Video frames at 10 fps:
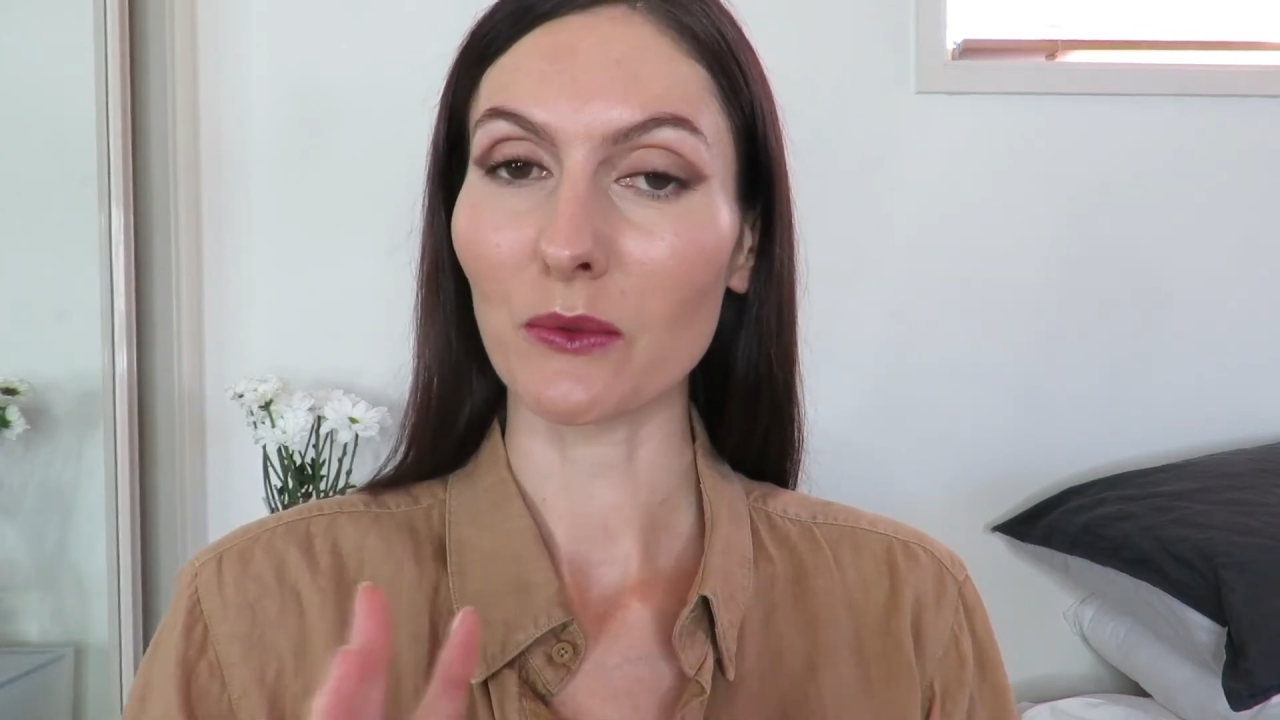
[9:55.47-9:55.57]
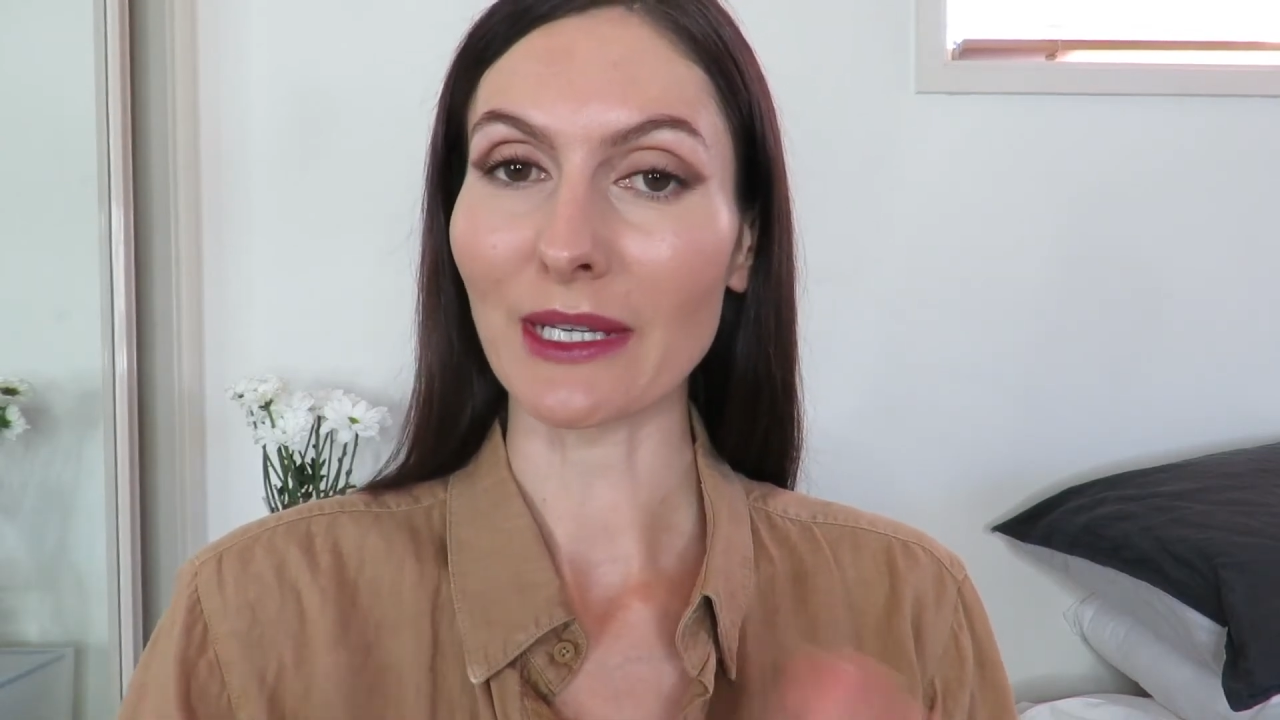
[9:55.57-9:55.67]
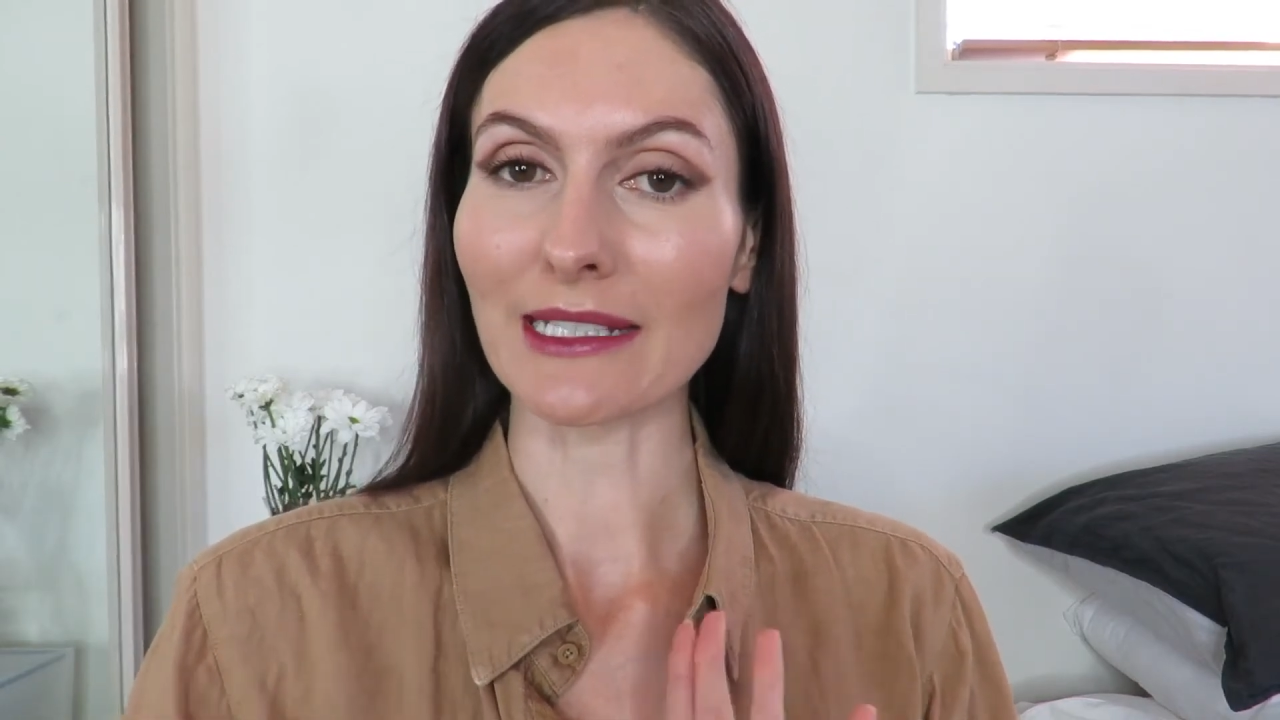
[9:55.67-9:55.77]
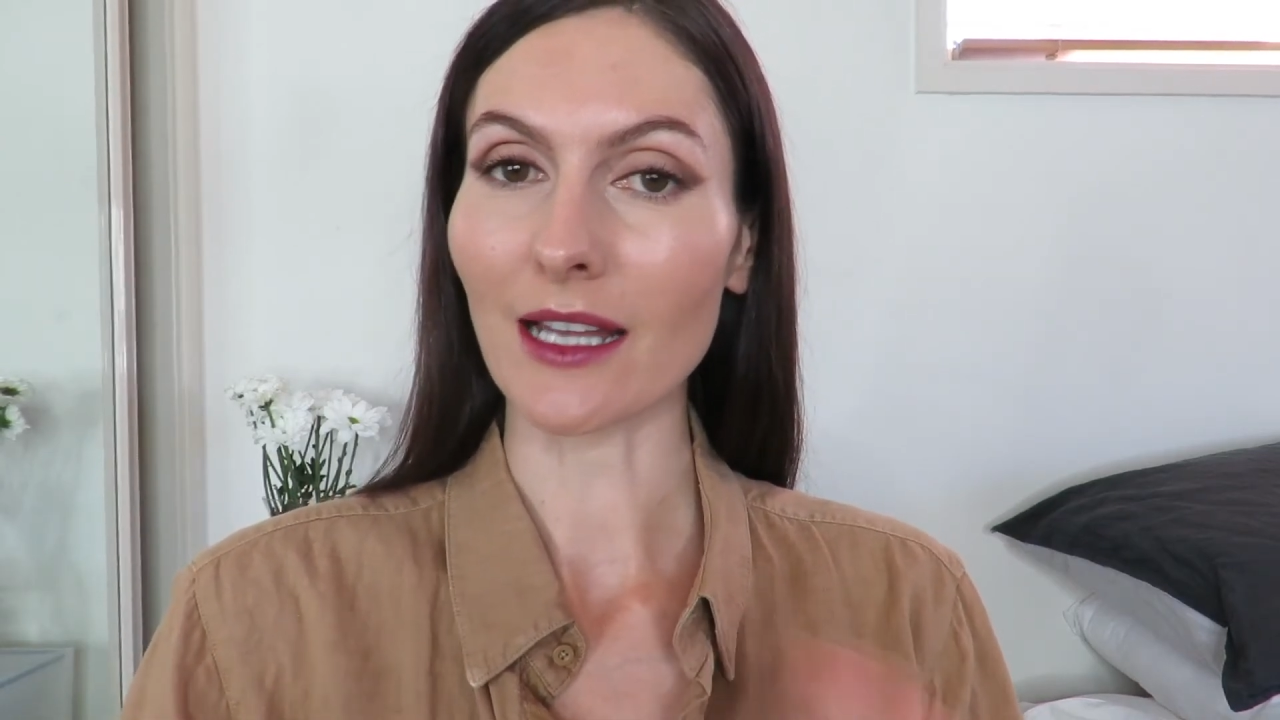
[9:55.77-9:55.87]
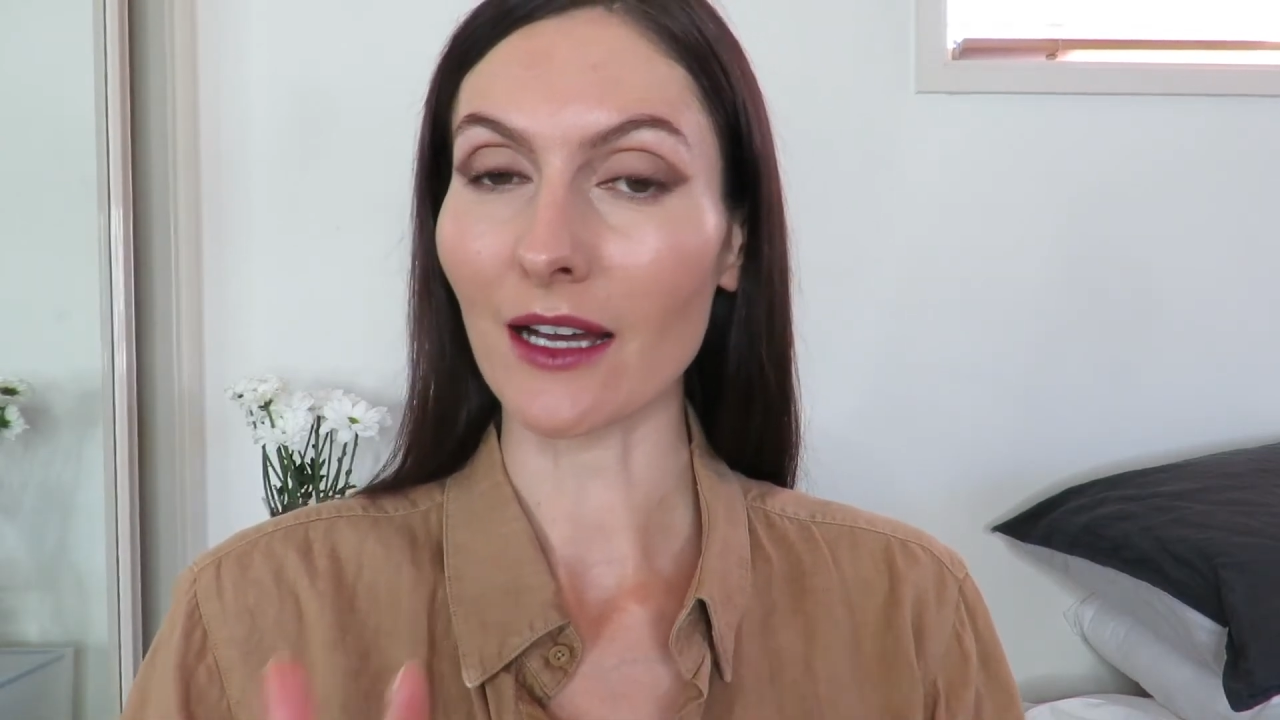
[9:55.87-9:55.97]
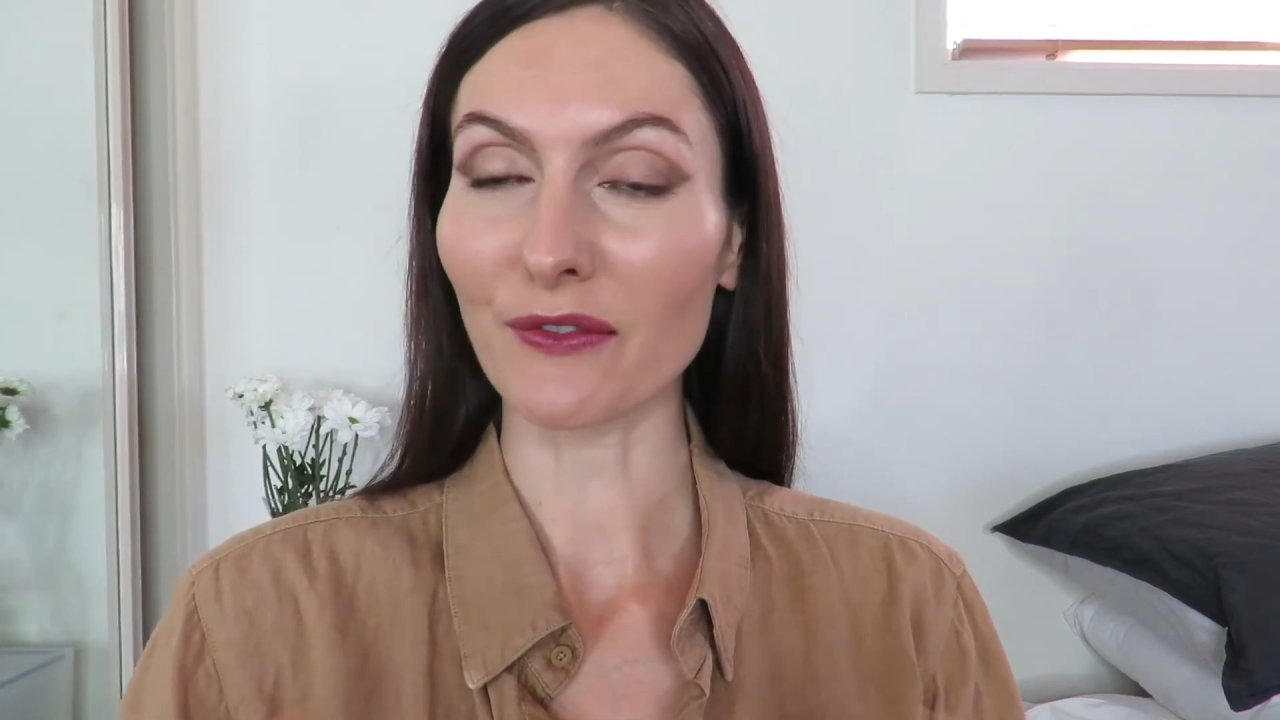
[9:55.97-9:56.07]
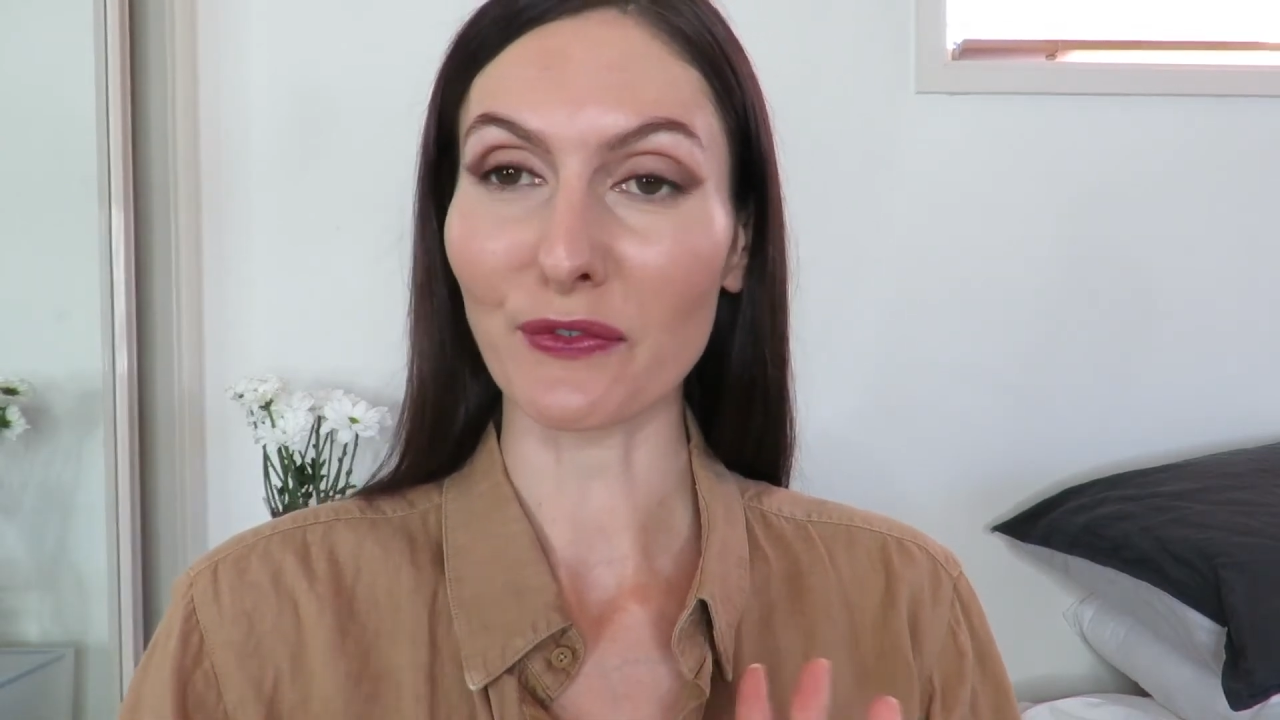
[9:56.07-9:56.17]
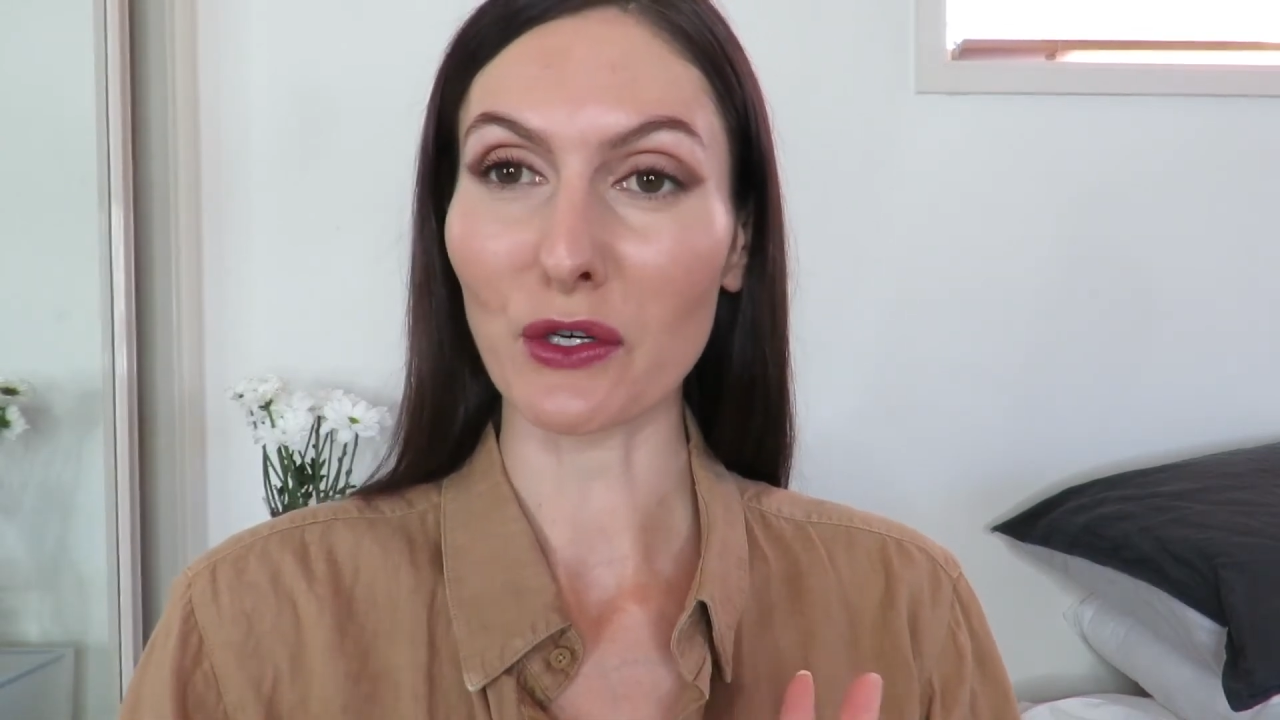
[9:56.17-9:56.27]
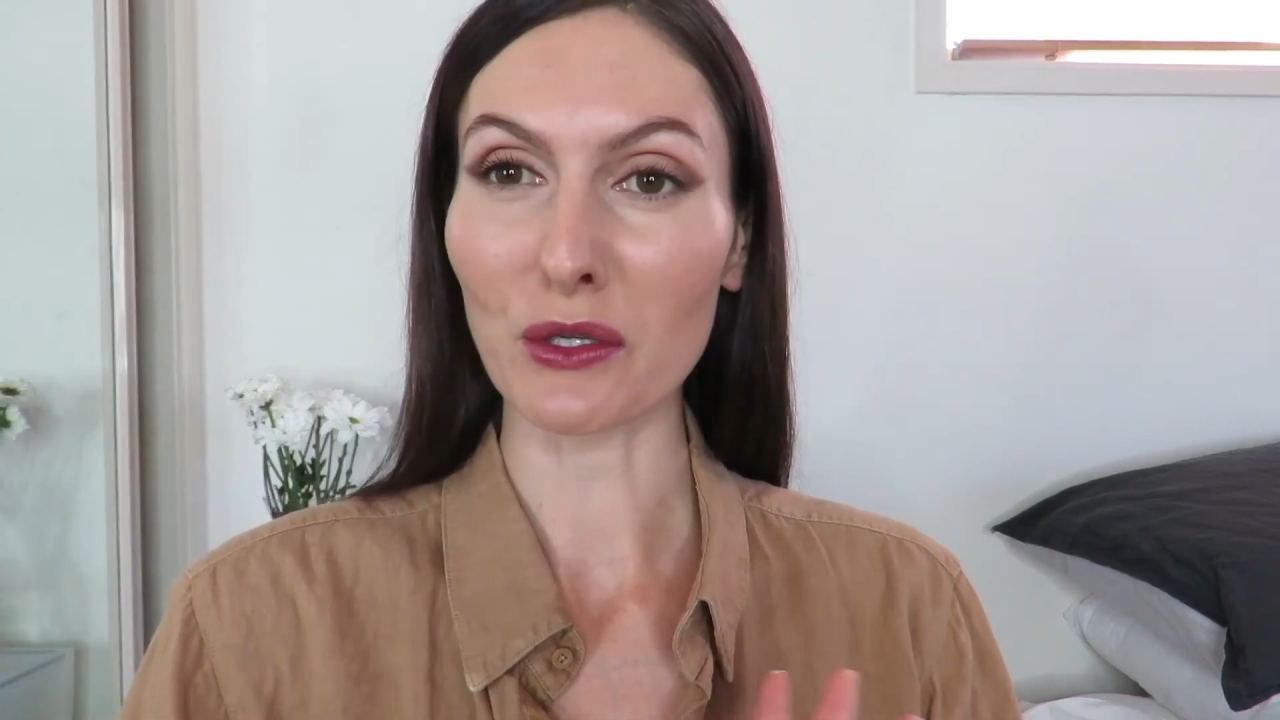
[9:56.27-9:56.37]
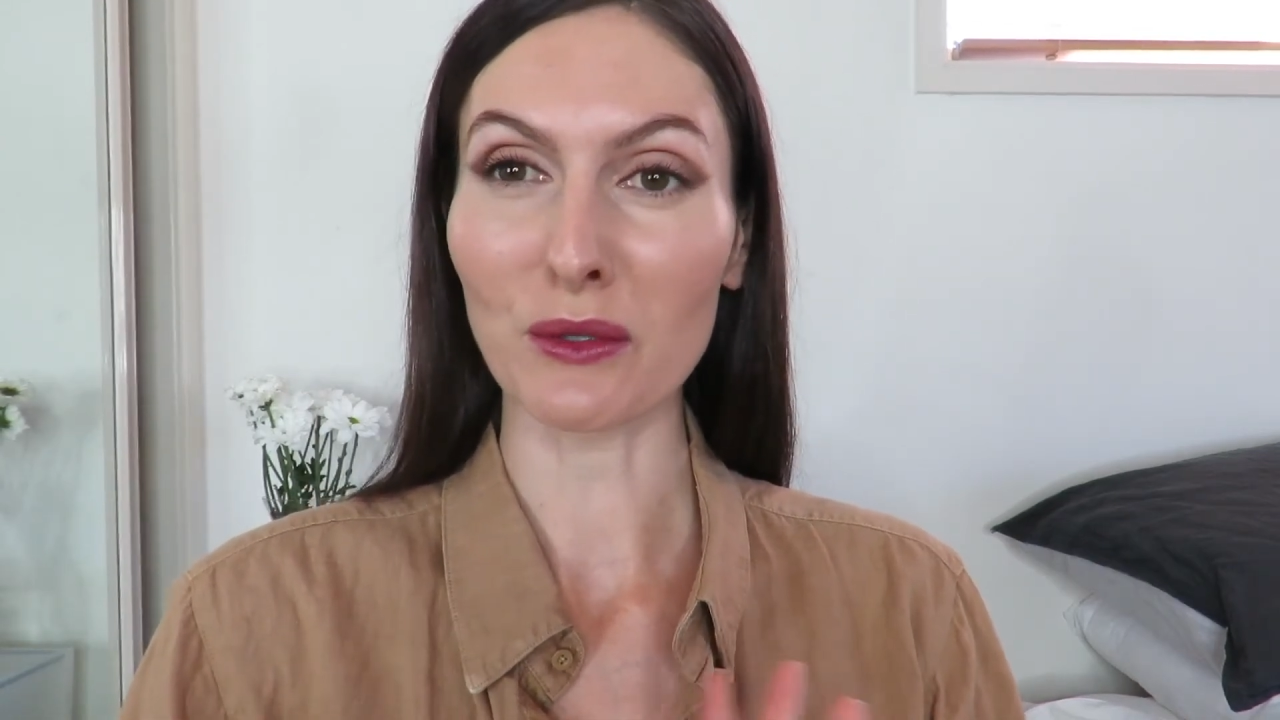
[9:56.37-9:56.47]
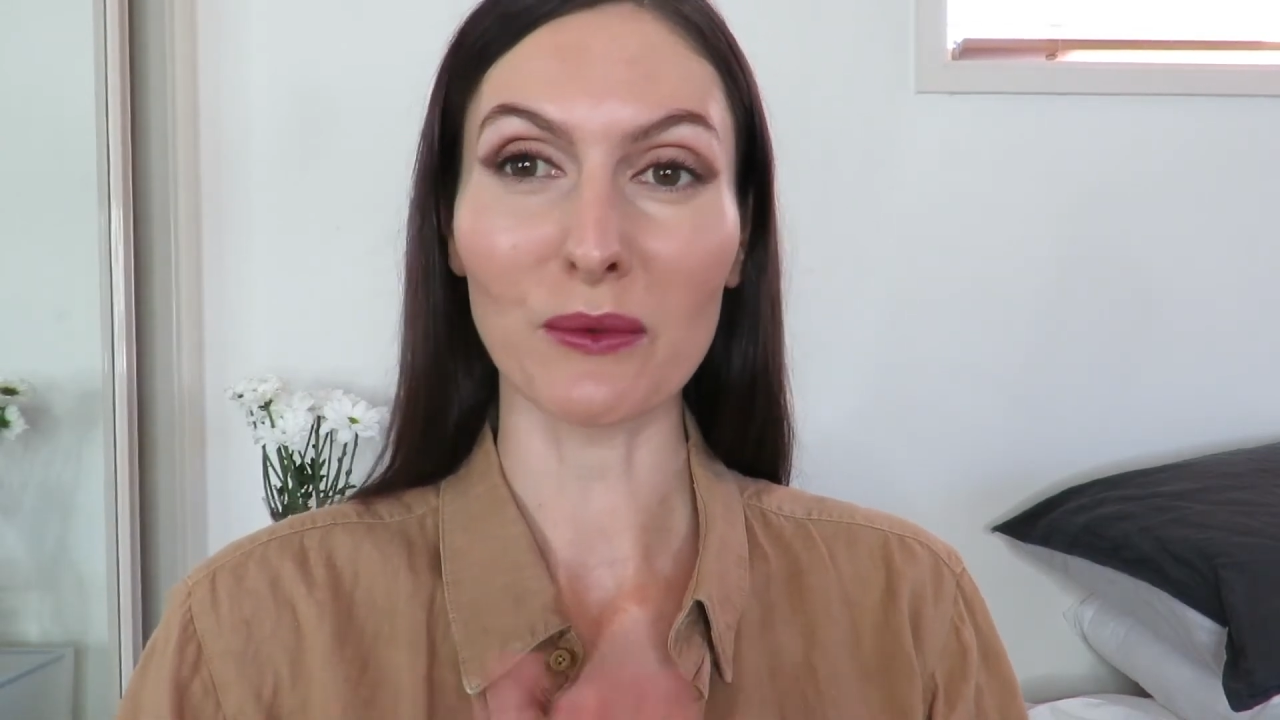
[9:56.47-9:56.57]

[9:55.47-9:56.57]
winter, fall,